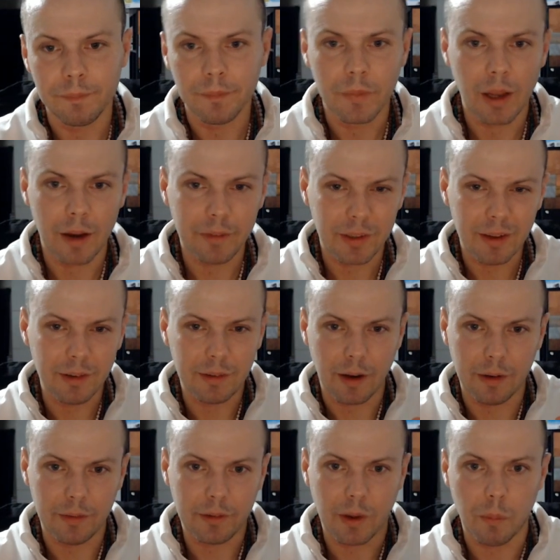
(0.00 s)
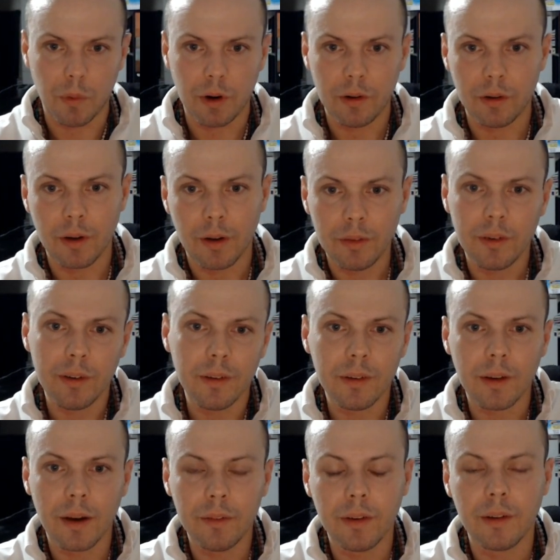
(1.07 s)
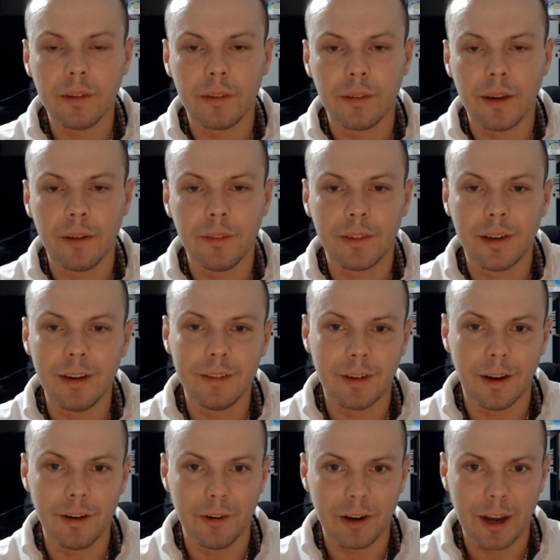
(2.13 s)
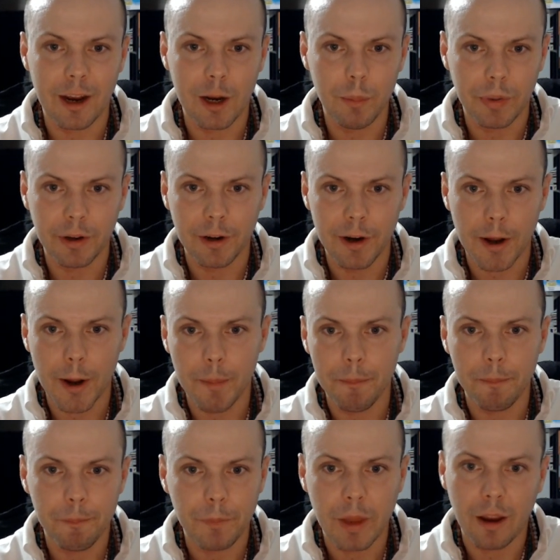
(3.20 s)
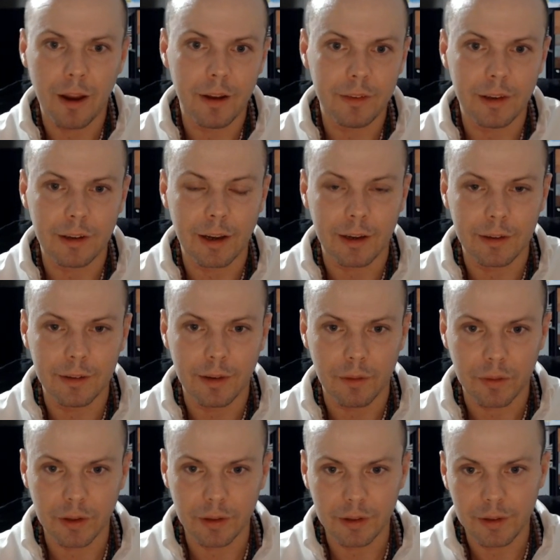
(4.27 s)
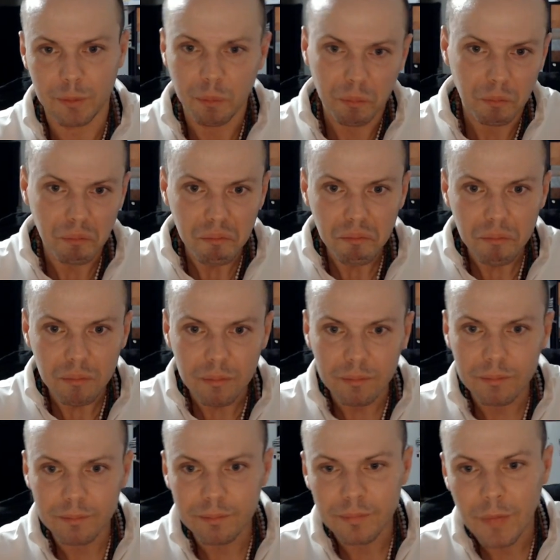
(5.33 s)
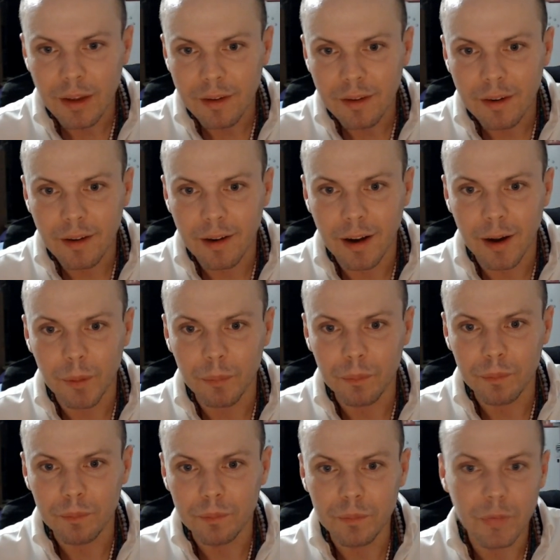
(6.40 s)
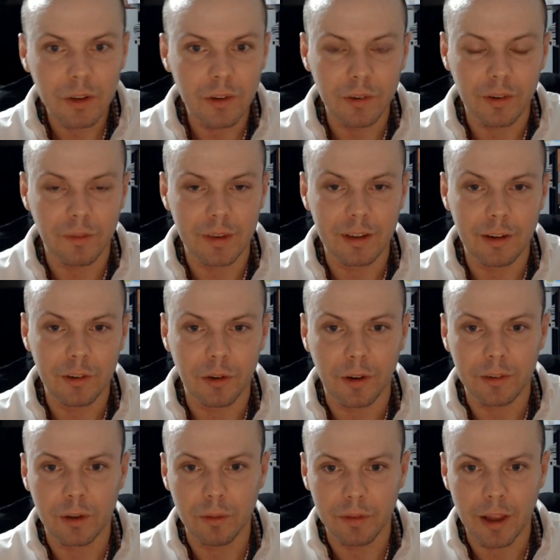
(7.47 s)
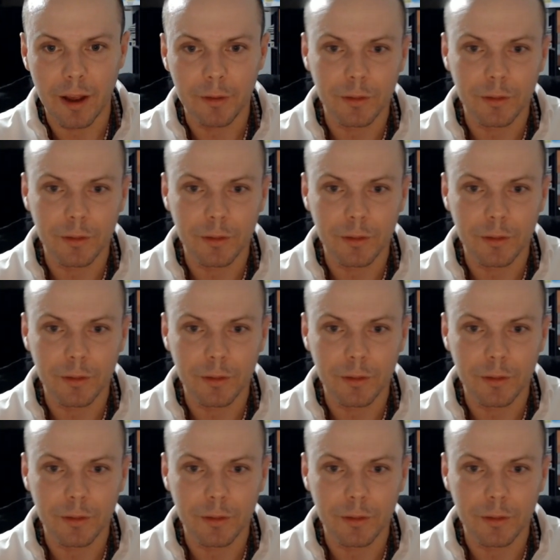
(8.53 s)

I've seen it done somewhat. I've seen it done okay, but yeah, I think I can definitely um, do something interesting with that.